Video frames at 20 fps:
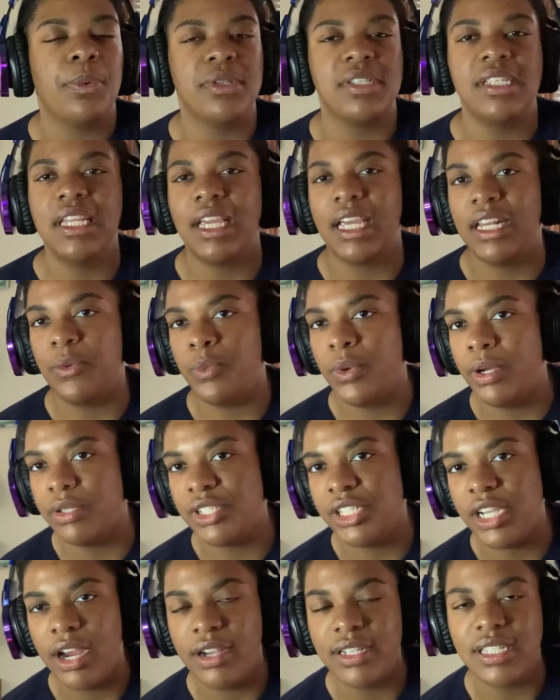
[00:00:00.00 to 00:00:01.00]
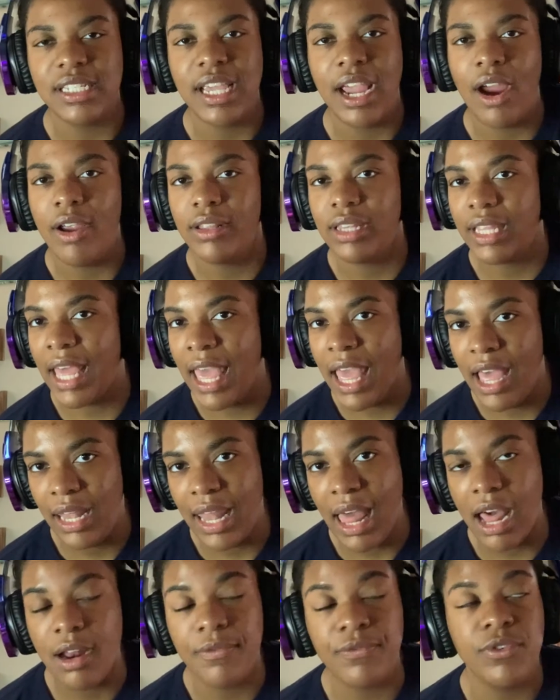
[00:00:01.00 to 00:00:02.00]
sitting in a wheelchair, scaring the
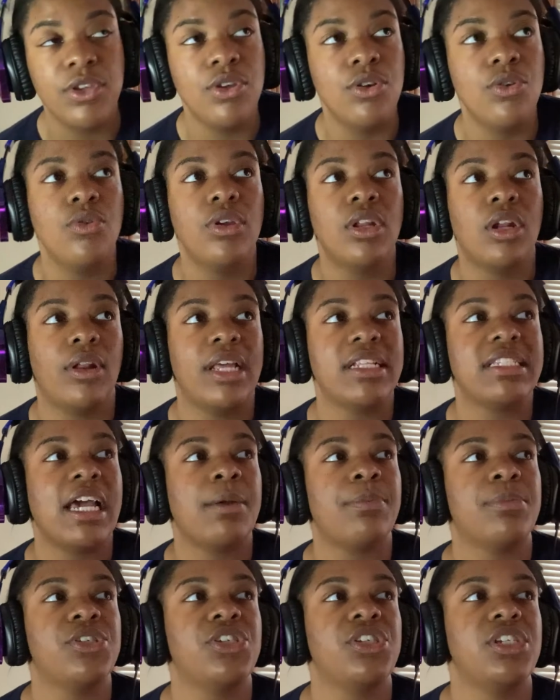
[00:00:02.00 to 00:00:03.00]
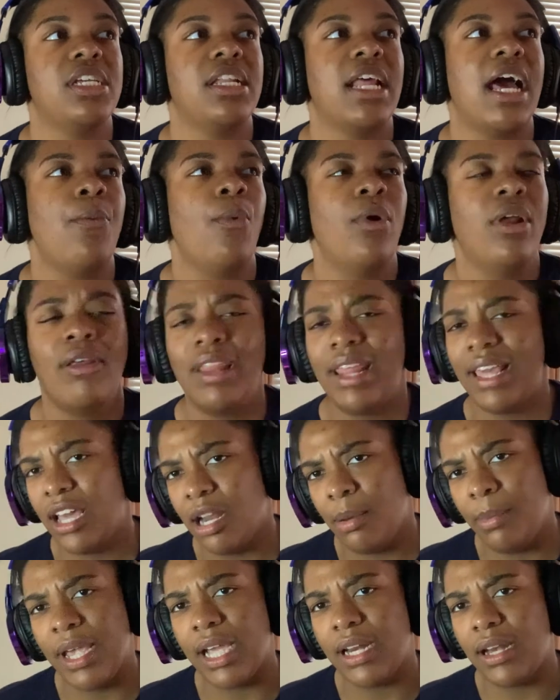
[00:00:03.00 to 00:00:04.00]
hell out of you, you know, that type of shit. I wonder if they're
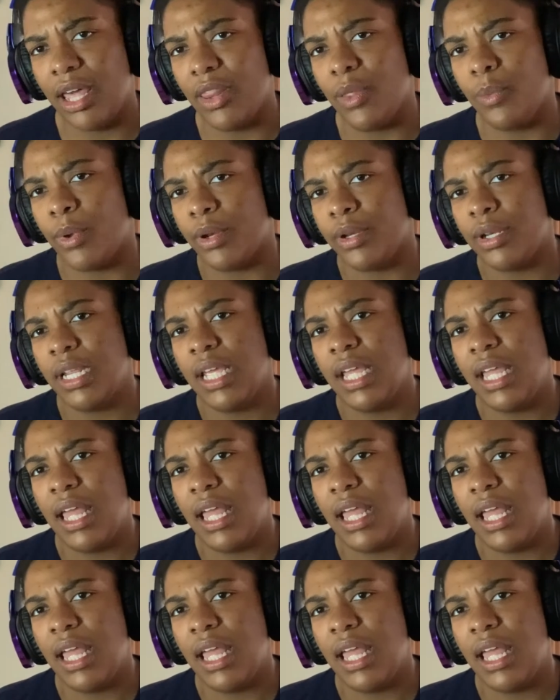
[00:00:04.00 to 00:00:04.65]
gonna make another one.